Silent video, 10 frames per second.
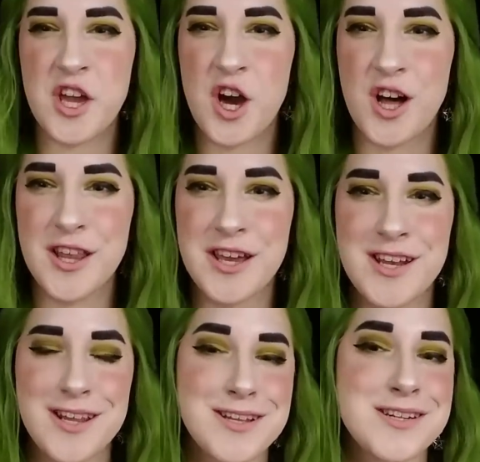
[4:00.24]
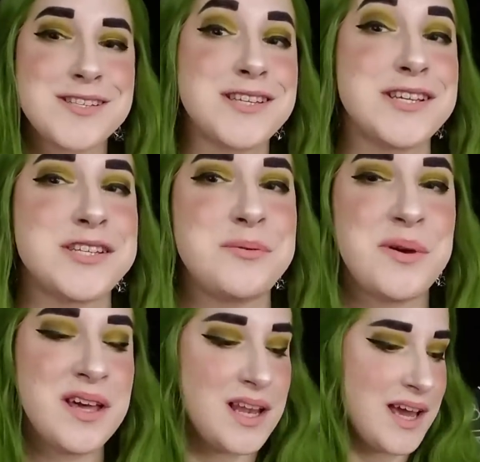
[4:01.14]
y'all in a little titchy
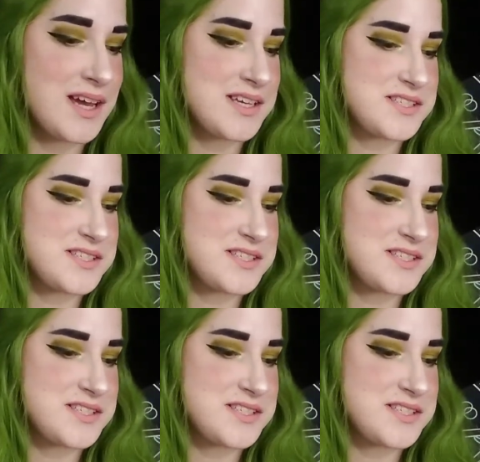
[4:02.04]
bit, like I